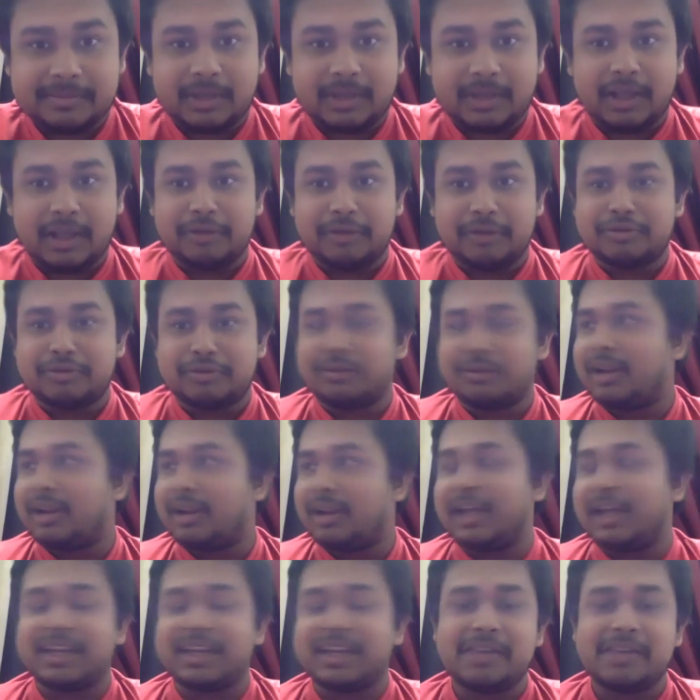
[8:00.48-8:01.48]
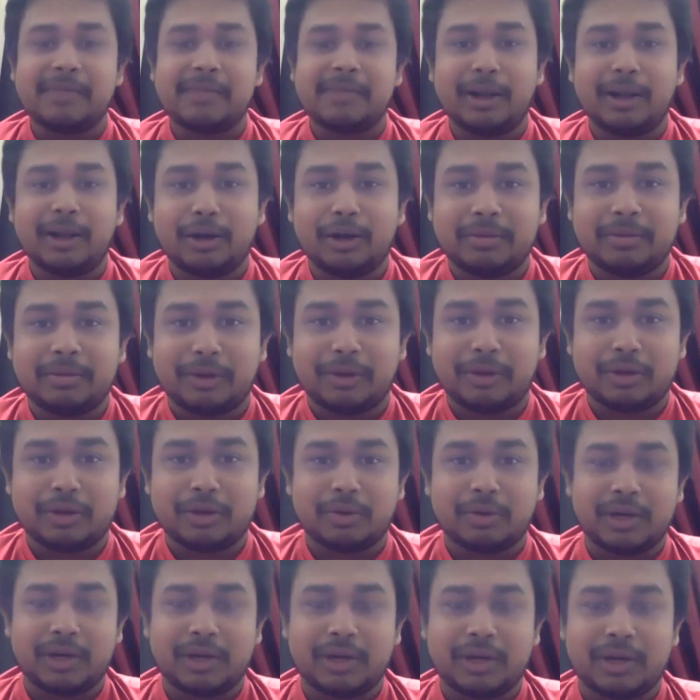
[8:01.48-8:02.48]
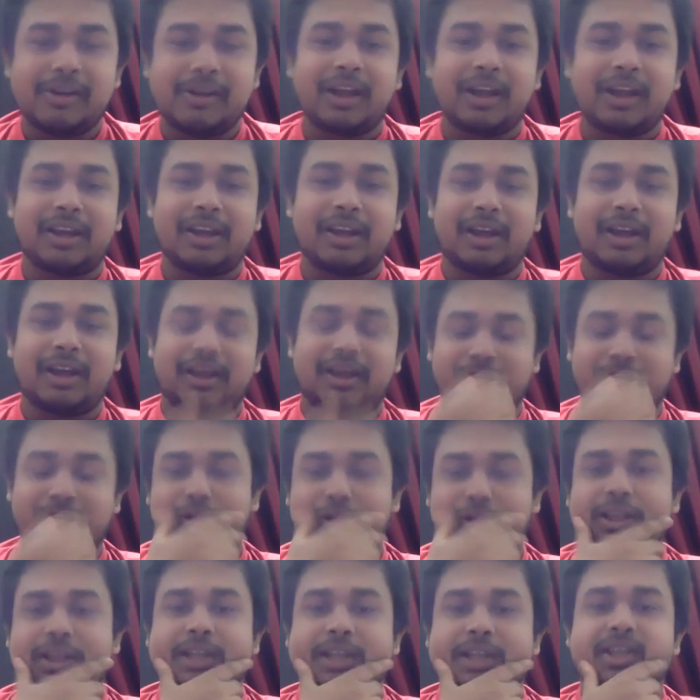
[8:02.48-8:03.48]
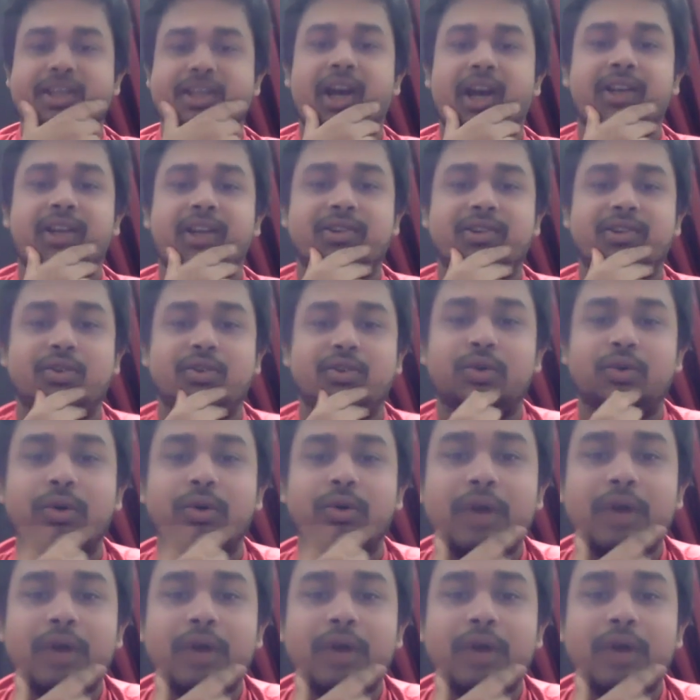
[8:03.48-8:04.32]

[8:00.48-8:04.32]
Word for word: I used to like him a lot because whenever I got the chance to